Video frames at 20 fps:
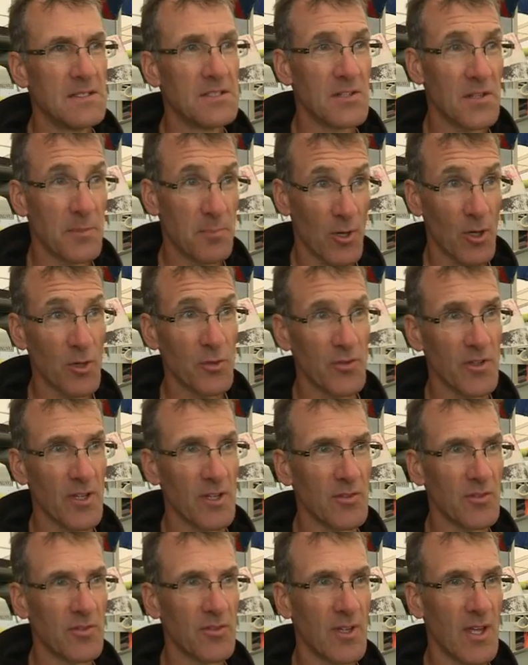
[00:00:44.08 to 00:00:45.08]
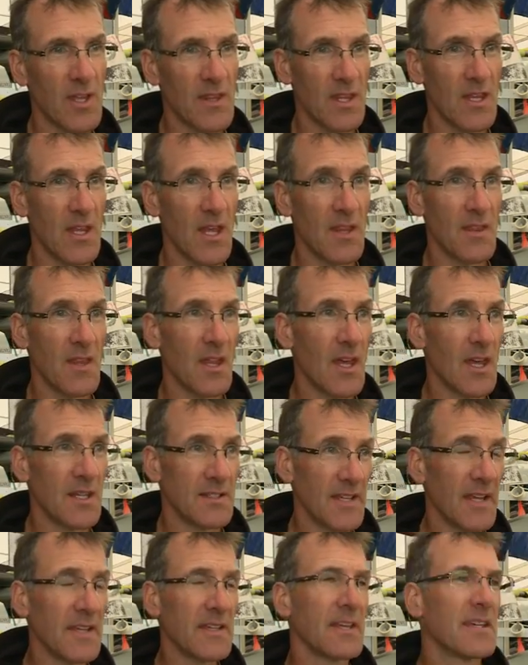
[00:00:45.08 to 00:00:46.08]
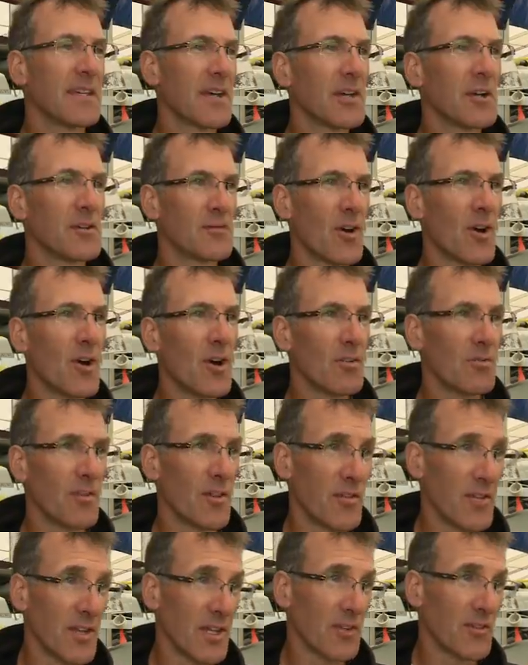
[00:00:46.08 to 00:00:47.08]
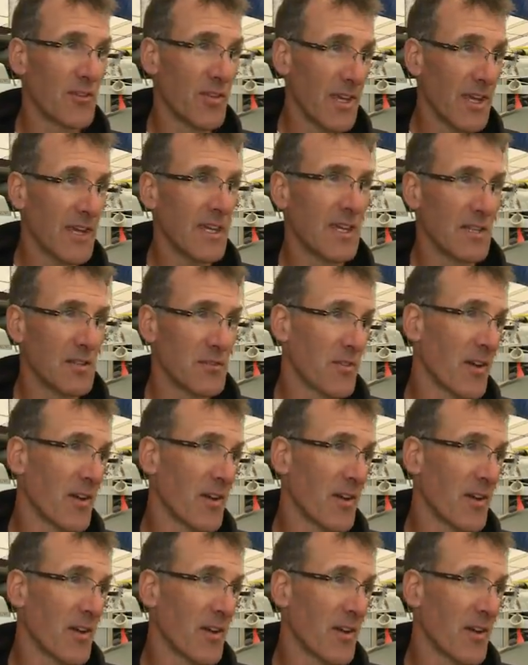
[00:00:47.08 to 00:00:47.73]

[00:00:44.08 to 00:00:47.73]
to the process and taking care of all the things they can